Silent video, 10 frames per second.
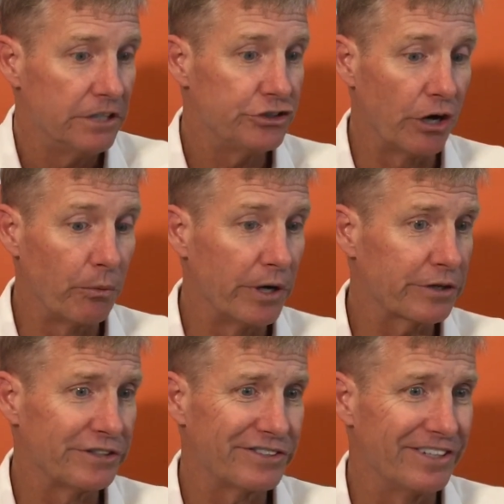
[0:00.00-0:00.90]
Joe
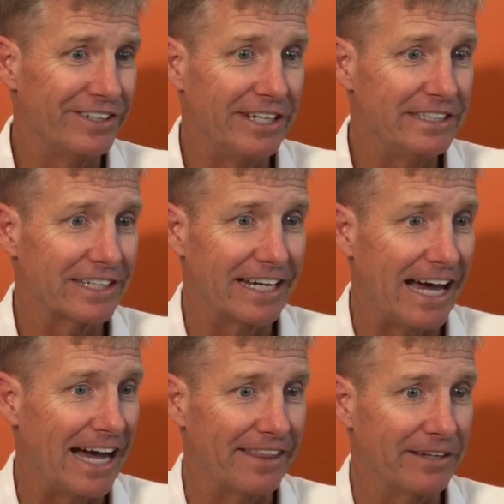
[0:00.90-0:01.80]
Wilkinson, he's a
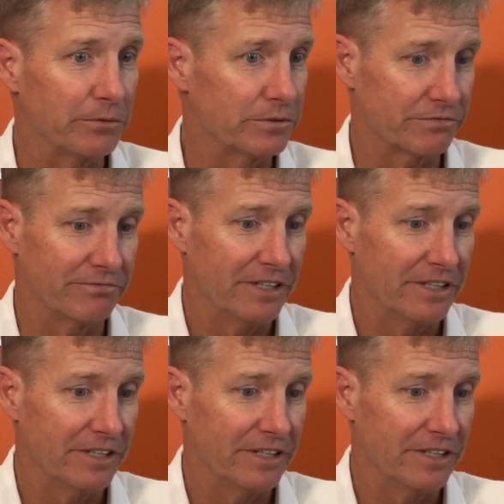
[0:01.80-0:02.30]
guy that was